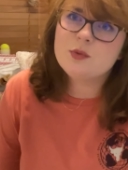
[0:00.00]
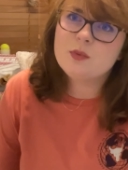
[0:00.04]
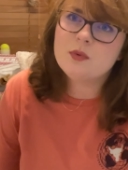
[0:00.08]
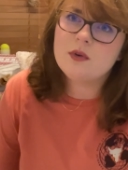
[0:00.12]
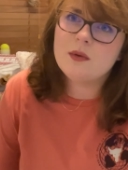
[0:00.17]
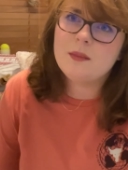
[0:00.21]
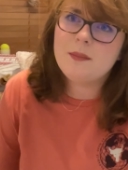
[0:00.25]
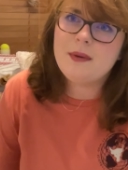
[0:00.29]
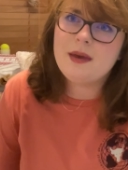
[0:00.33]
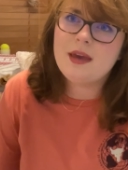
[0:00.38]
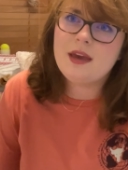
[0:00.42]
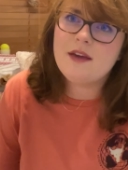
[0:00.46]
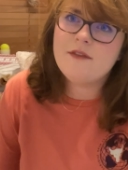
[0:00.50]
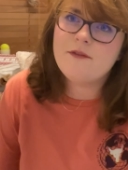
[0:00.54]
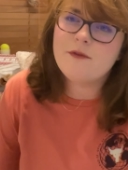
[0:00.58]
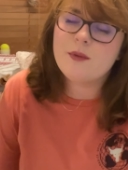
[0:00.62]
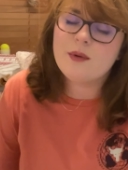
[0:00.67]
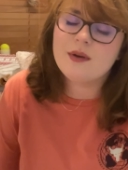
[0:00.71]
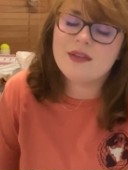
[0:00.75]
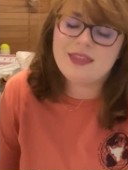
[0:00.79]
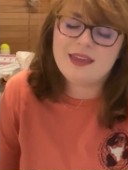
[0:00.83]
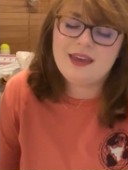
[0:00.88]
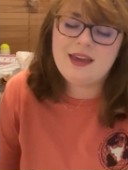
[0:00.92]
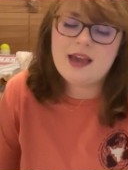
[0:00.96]
will be
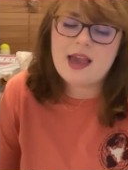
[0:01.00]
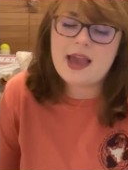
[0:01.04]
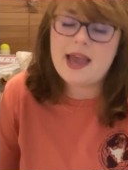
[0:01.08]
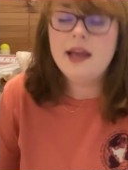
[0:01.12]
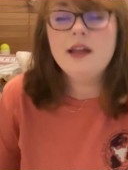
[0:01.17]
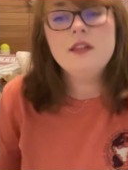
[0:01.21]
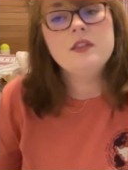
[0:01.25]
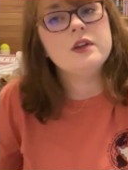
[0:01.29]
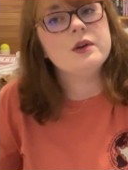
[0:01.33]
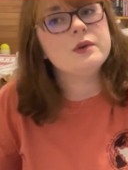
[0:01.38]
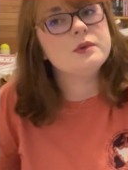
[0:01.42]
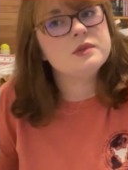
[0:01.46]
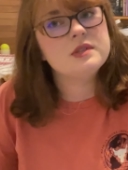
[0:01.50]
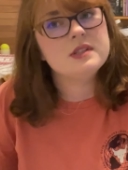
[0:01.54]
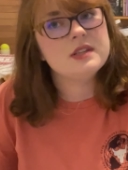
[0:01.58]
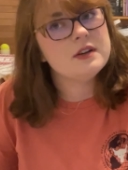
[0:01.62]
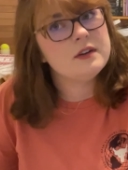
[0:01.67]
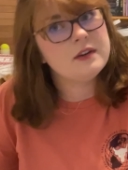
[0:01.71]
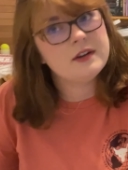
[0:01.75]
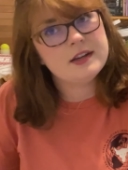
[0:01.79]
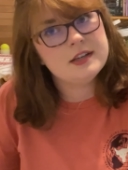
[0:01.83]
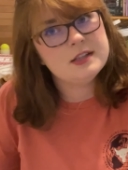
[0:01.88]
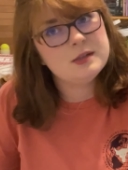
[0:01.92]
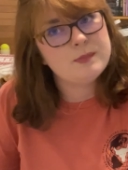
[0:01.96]
for the Halo
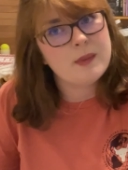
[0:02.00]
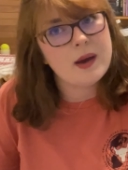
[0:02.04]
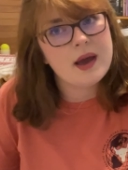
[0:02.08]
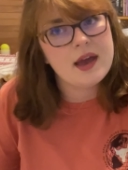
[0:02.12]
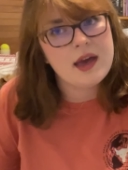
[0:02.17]
series by